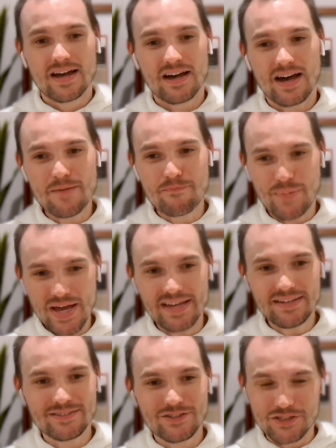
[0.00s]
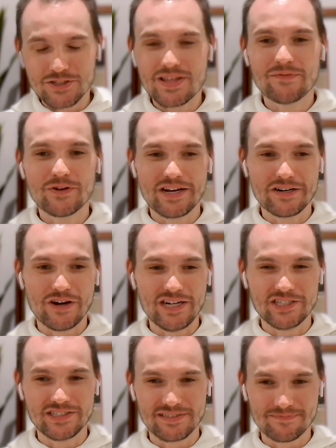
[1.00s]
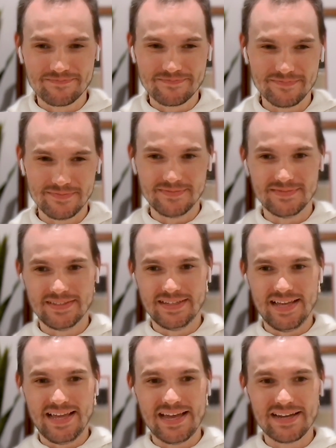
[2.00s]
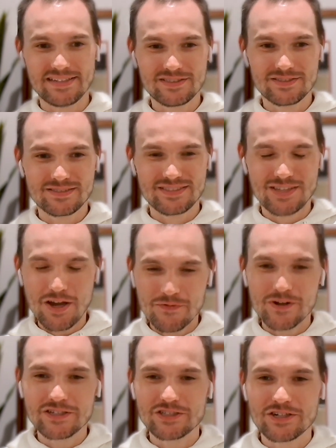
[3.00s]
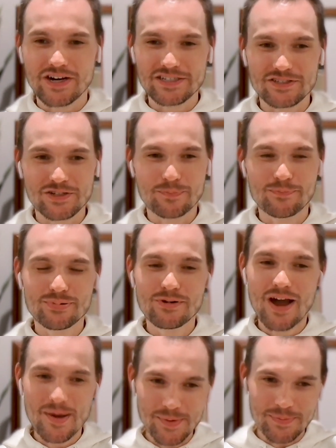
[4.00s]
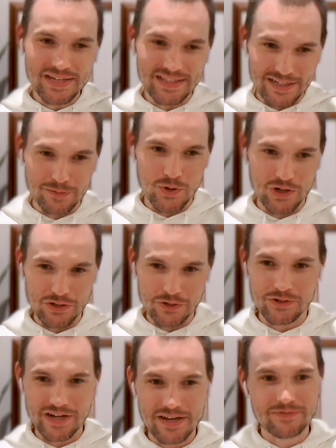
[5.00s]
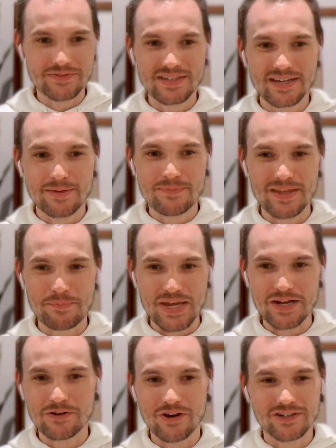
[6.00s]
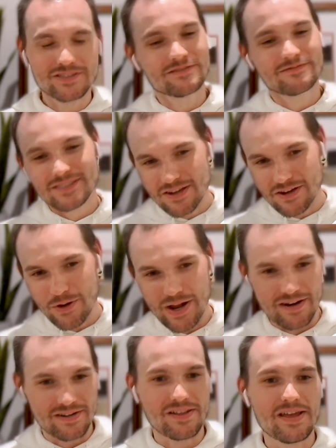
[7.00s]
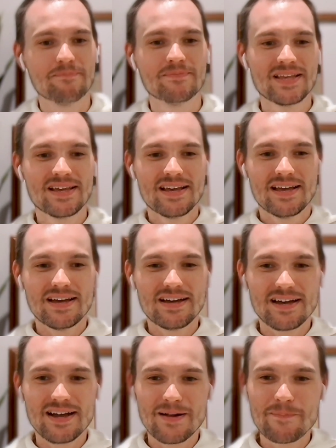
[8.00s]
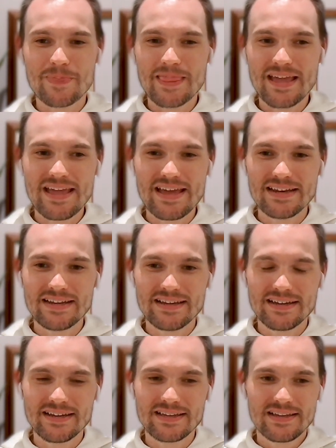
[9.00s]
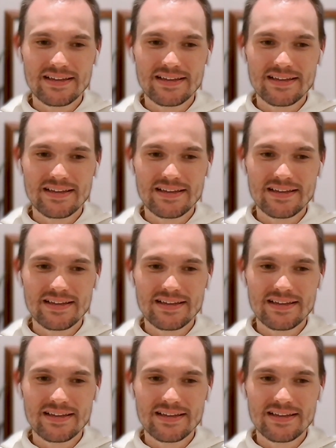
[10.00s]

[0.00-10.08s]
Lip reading: I bet you could do that for integrations. And software integrations are probably a little more lucrative than bingo cards. Just going to go out on a limb. And